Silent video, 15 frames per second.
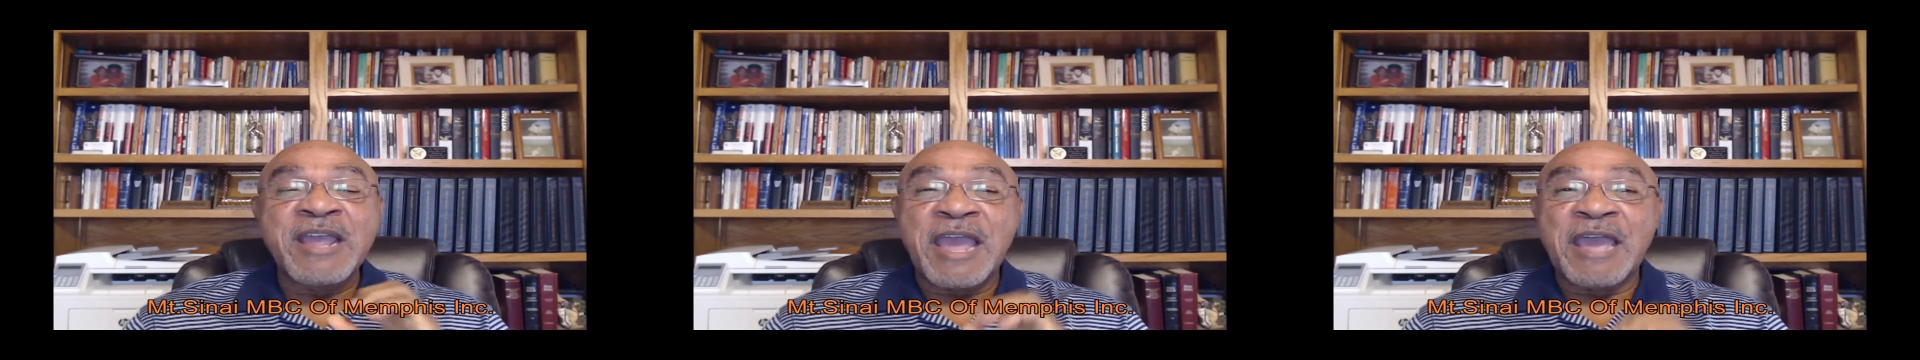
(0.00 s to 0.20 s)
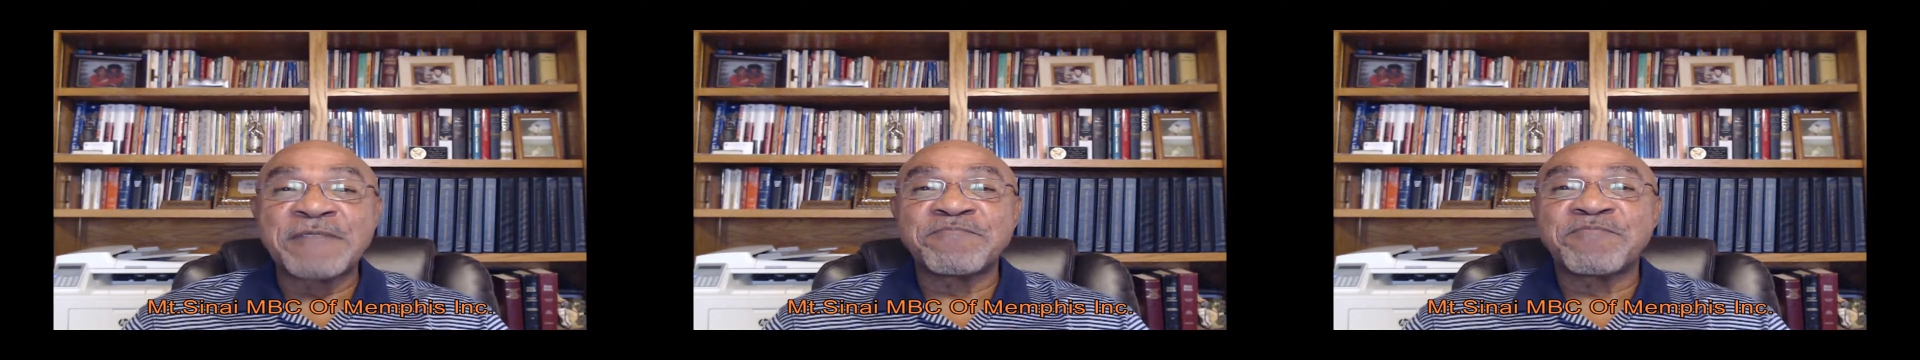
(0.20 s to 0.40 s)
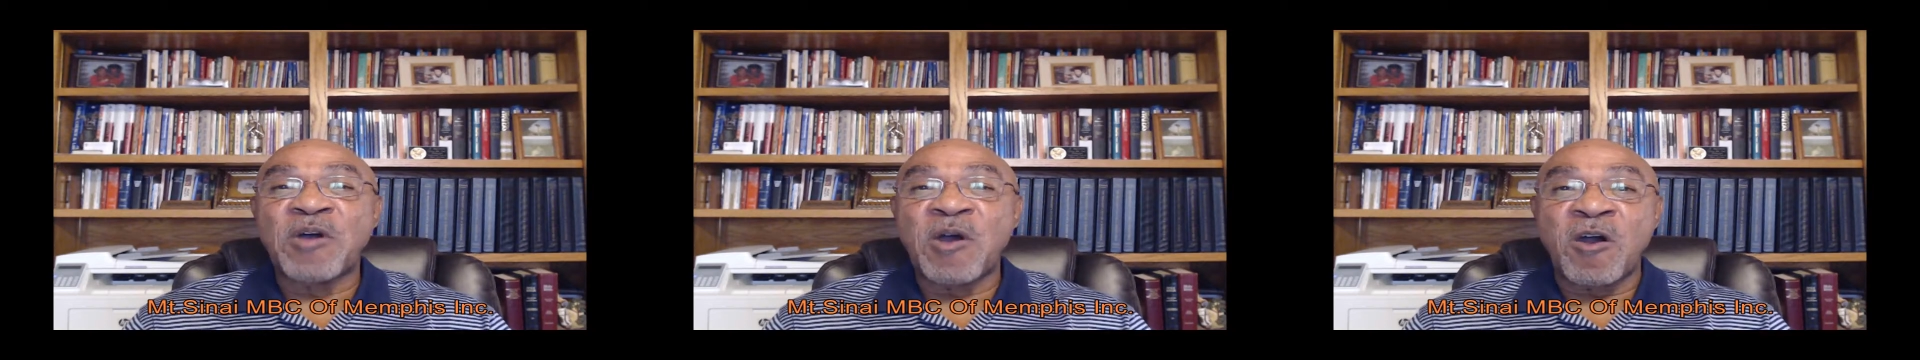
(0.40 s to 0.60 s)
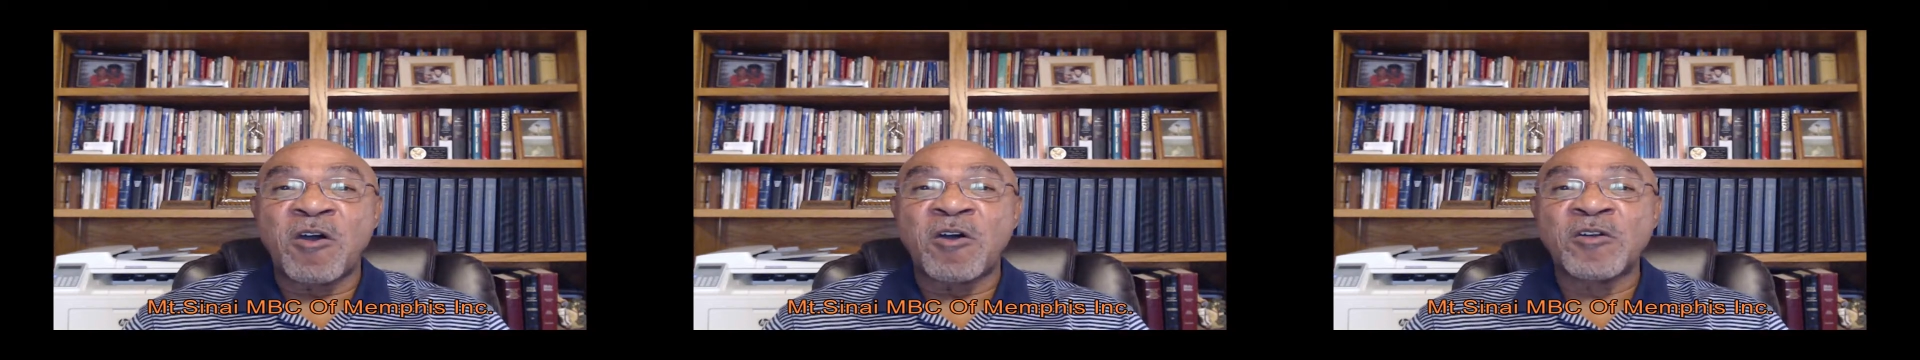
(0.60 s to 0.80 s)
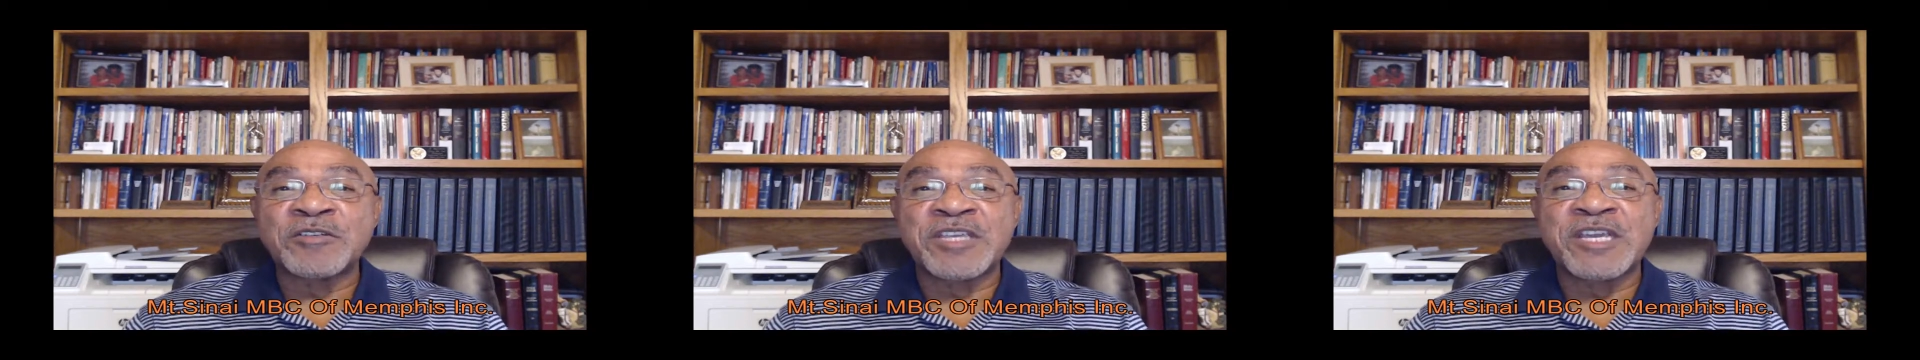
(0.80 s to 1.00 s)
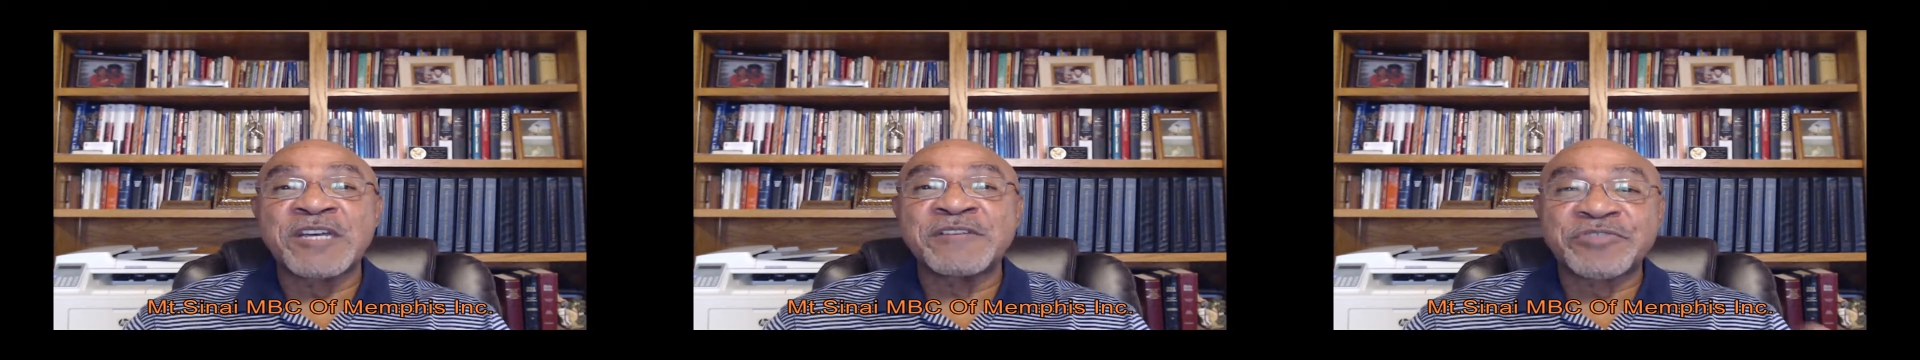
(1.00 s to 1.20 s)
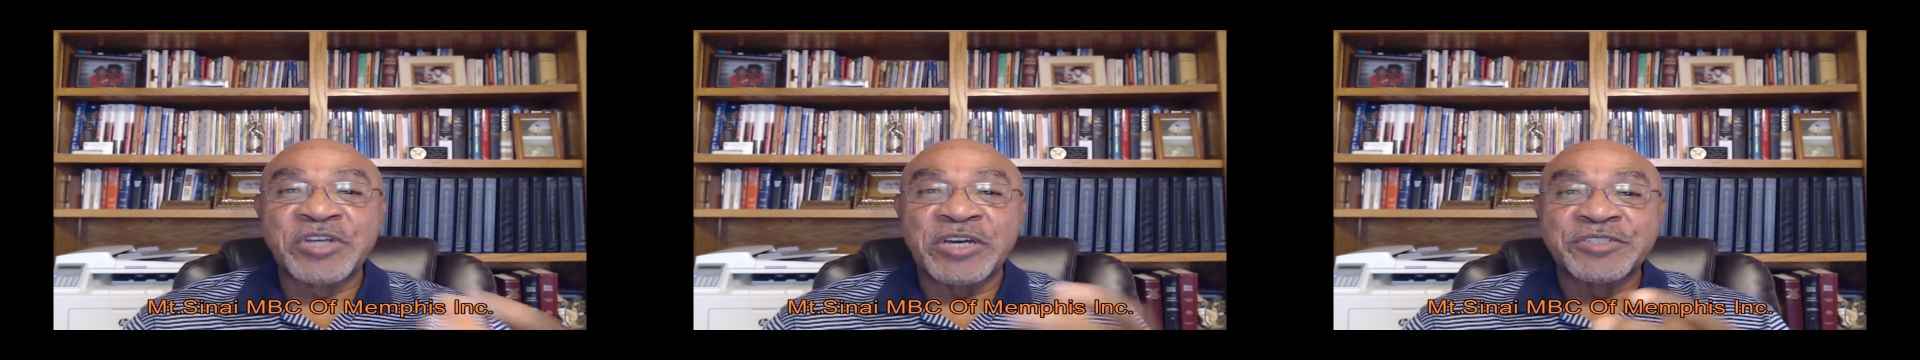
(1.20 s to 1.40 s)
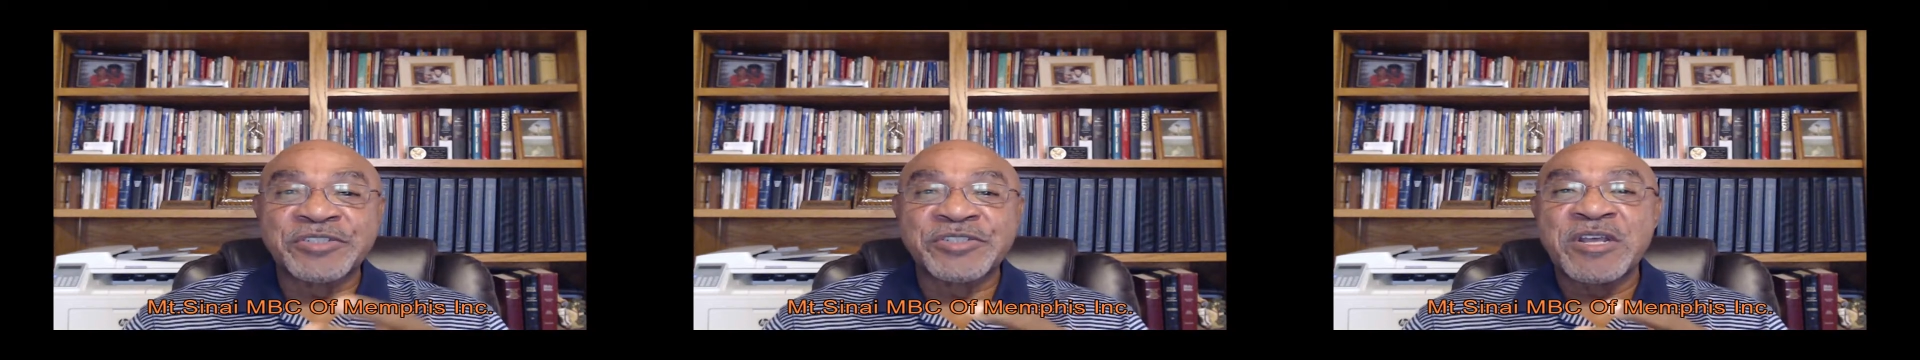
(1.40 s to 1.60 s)
And Paul gives
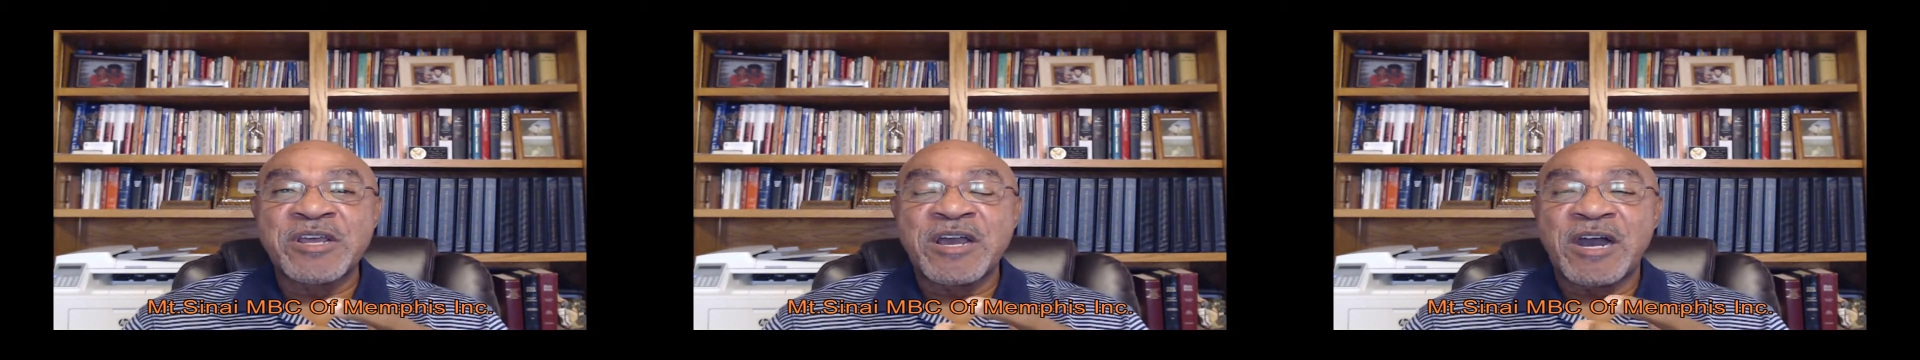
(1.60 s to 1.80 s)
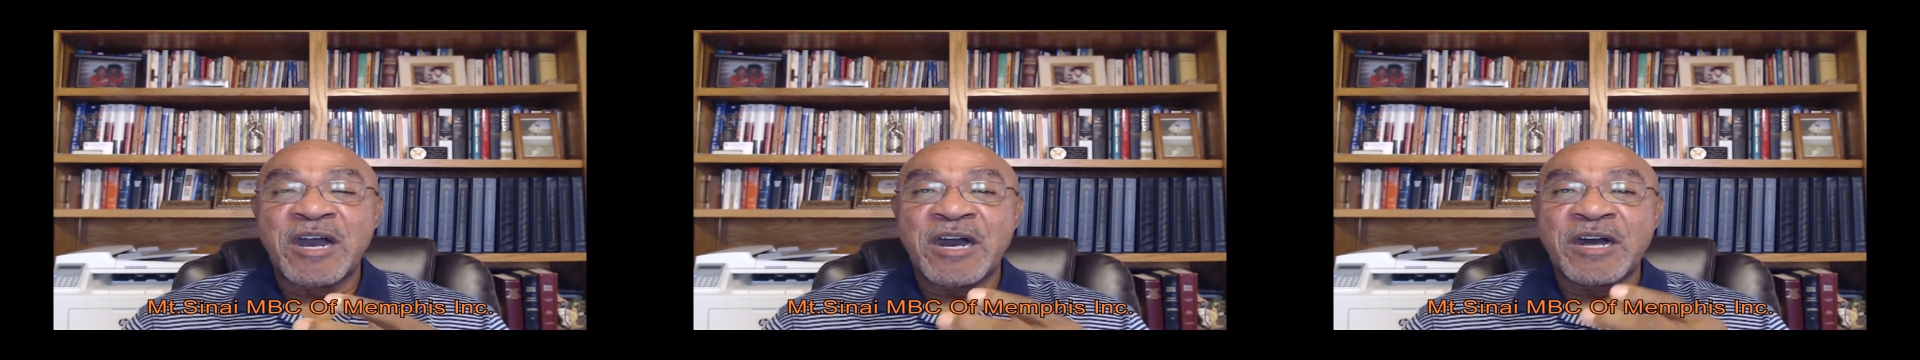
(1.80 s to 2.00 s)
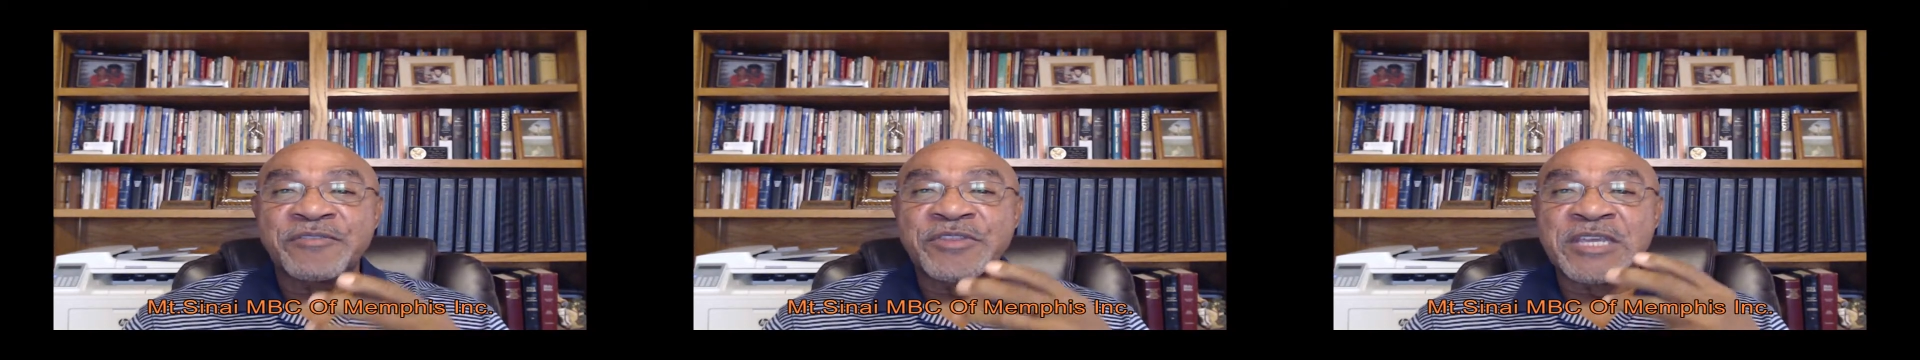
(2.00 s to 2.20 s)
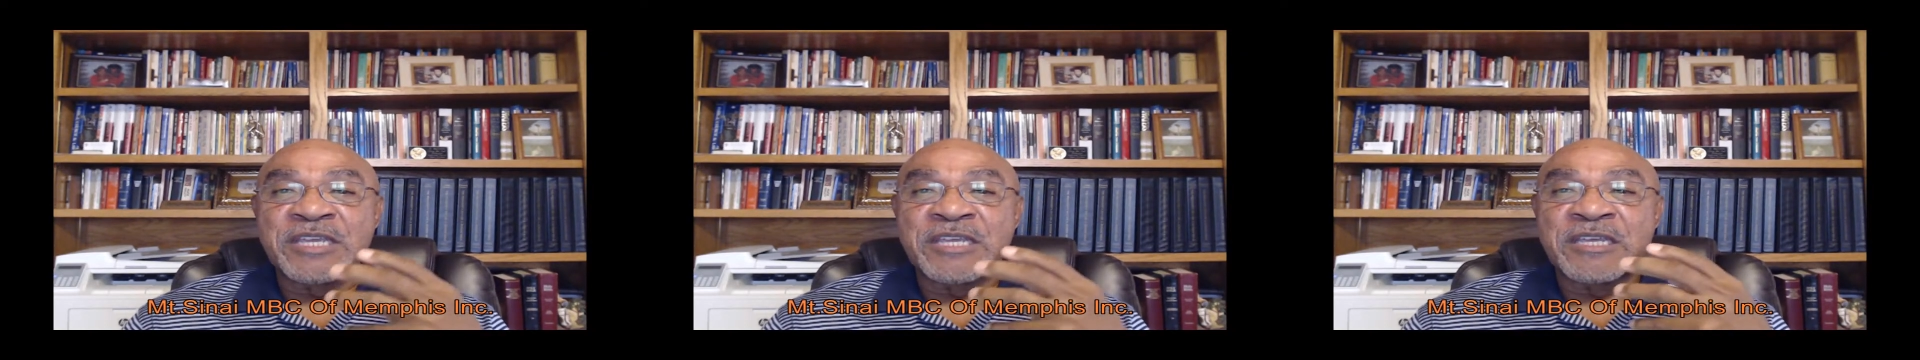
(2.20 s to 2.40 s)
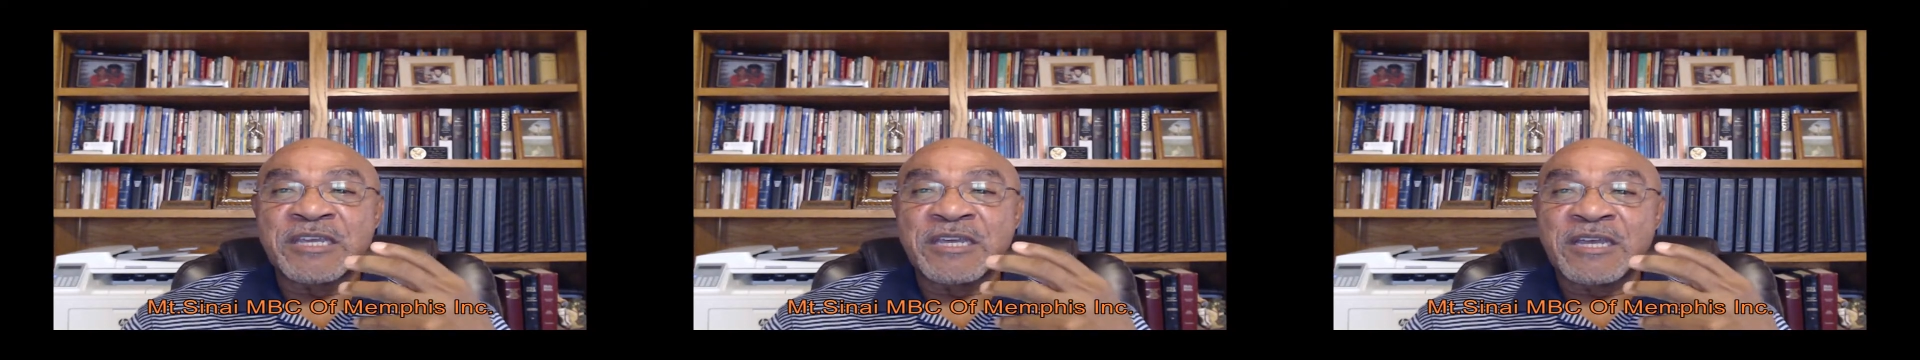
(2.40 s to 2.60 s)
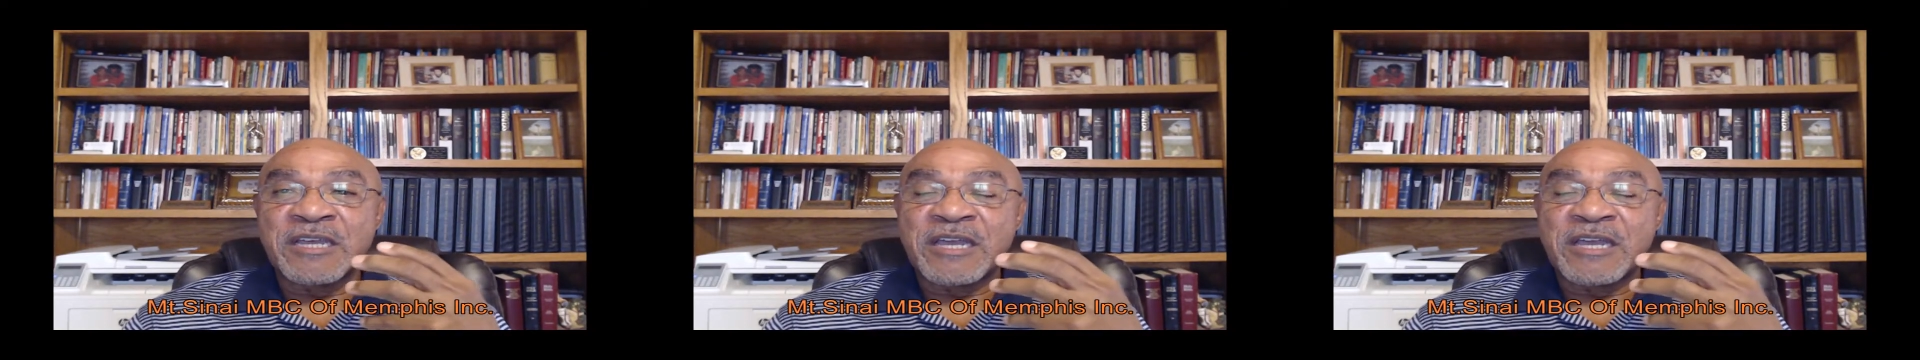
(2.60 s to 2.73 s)
us uh, the